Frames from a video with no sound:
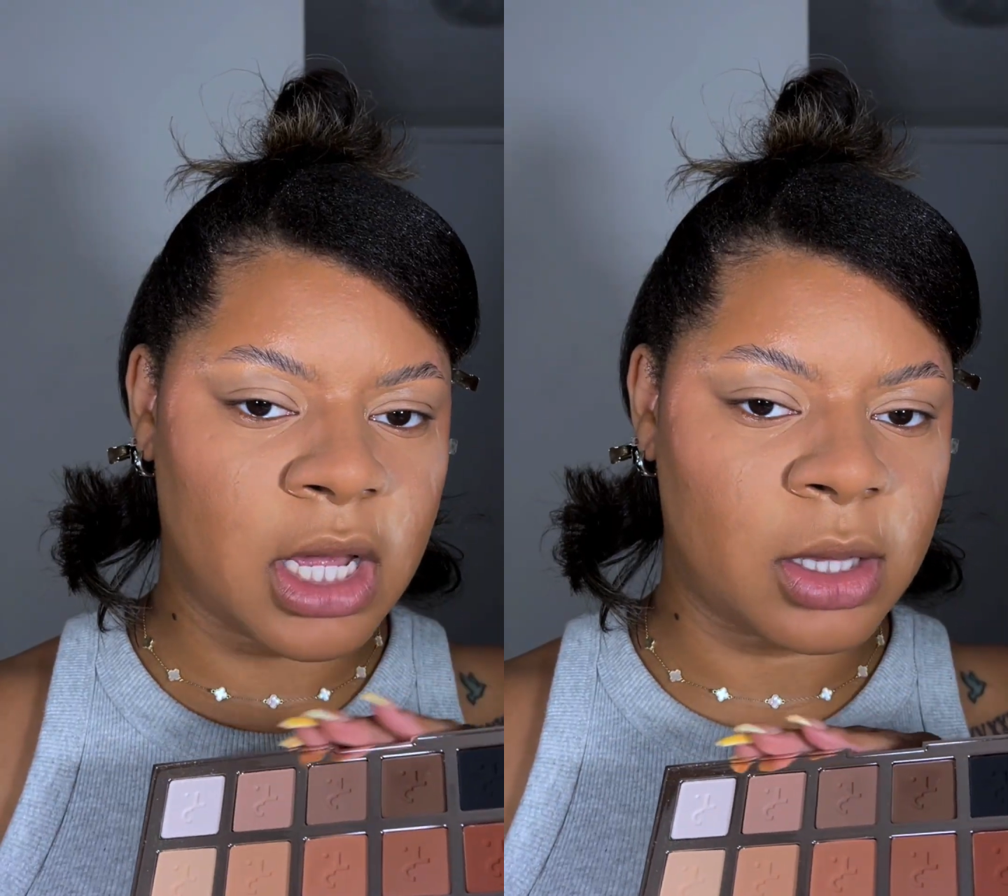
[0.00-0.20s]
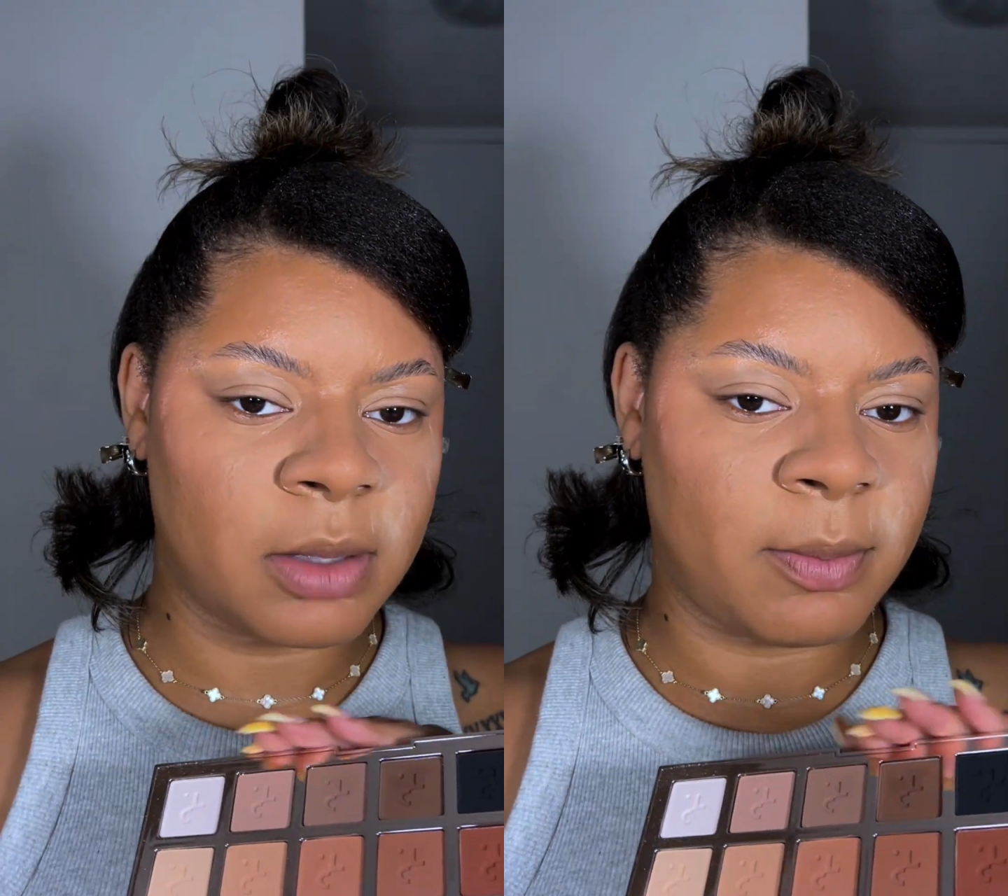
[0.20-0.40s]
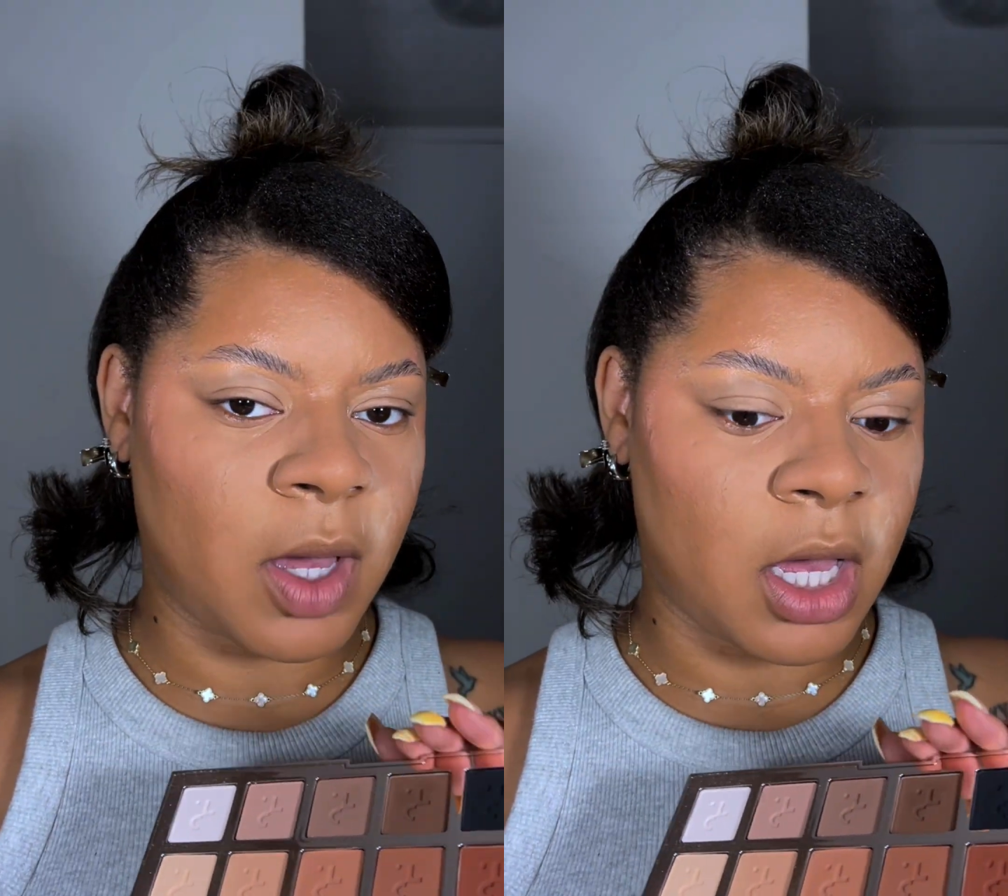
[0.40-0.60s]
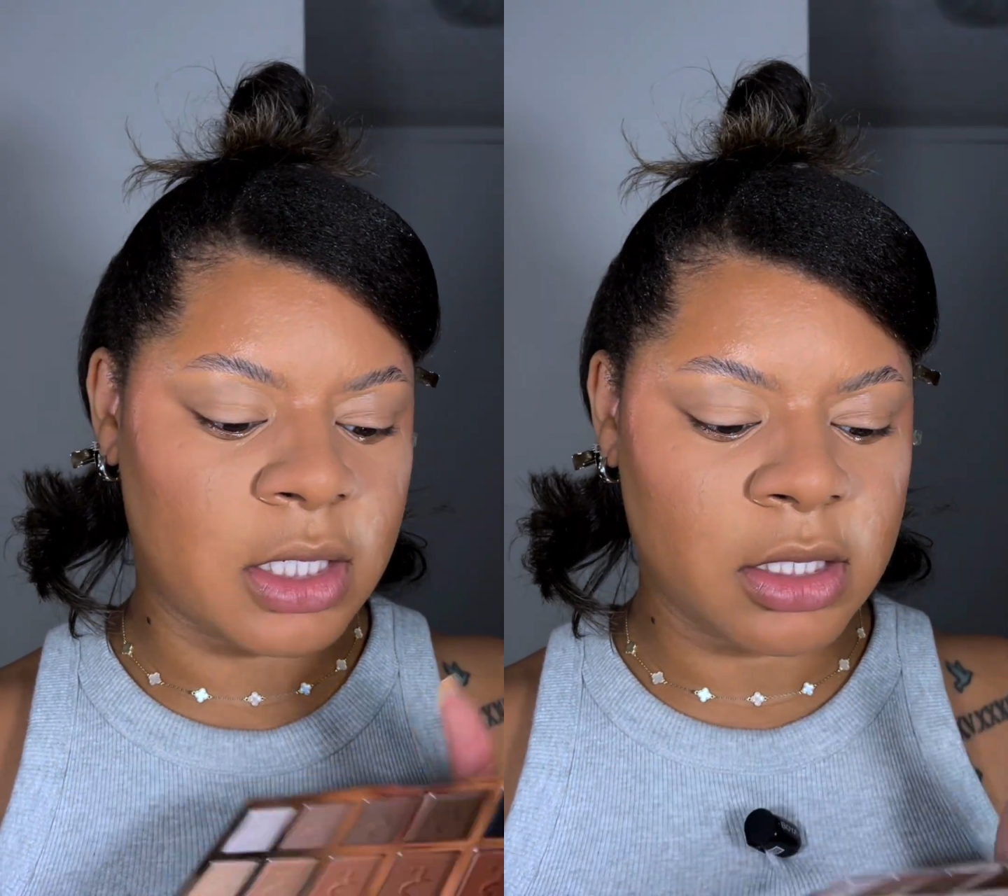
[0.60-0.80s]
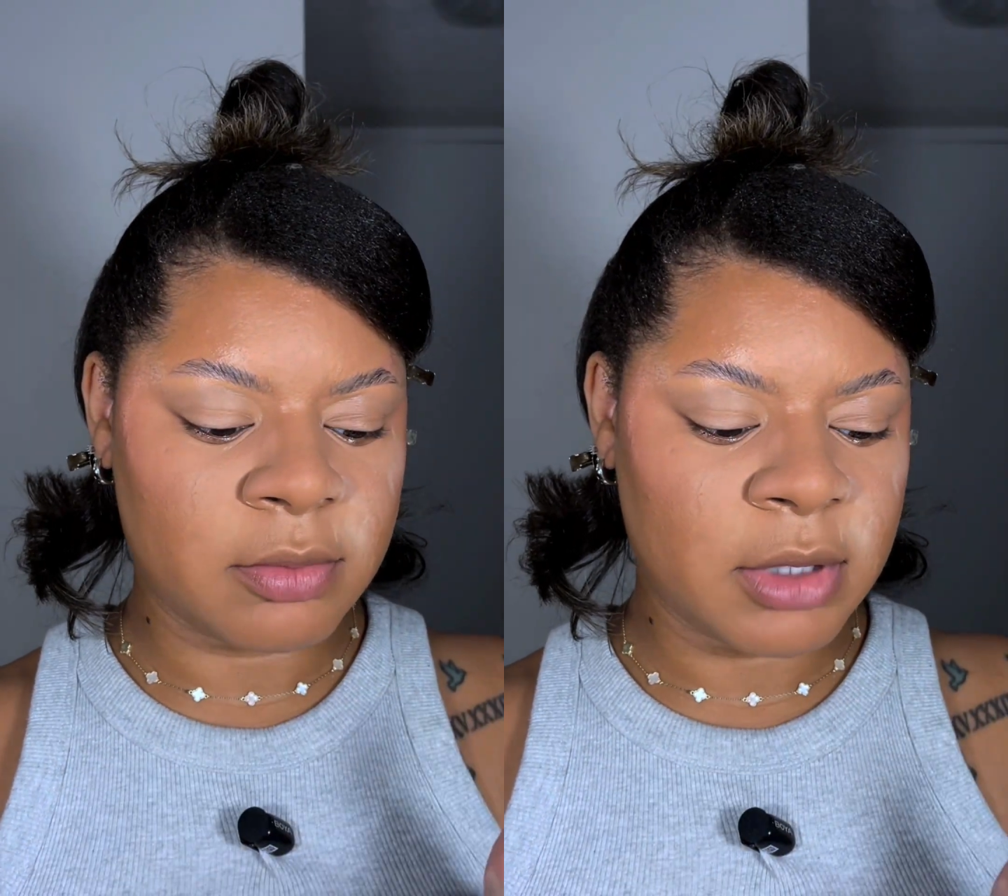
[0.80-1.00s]
on the
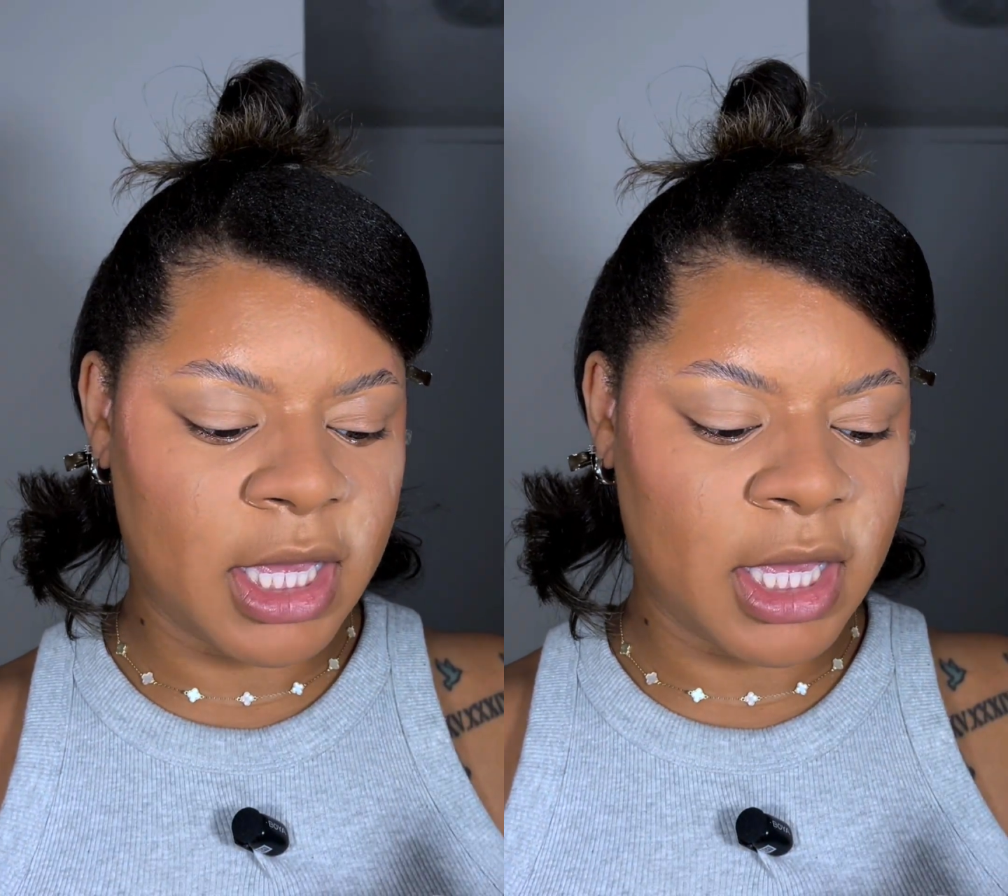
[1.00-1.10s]
bottom